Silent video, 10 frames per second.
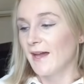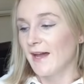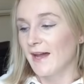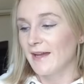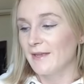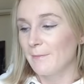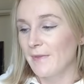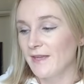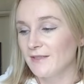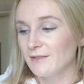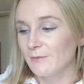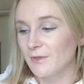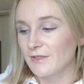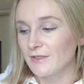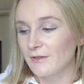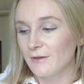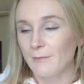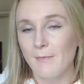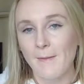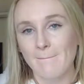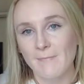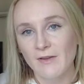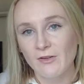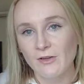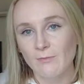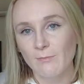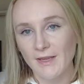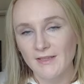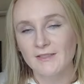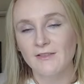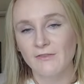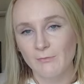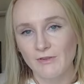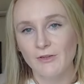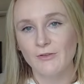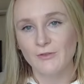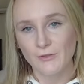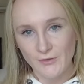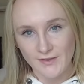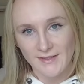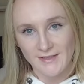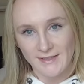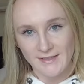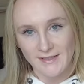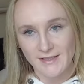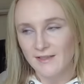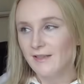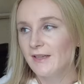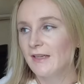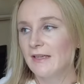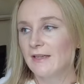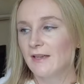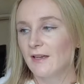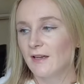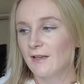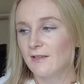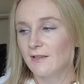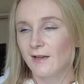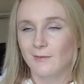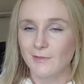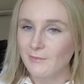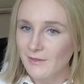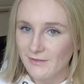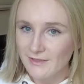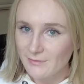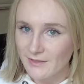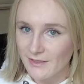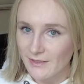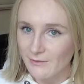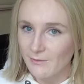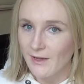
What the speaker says: I picked up some Pink Stuff Miracle Toilet Cleaner. I'm going to be honest with you,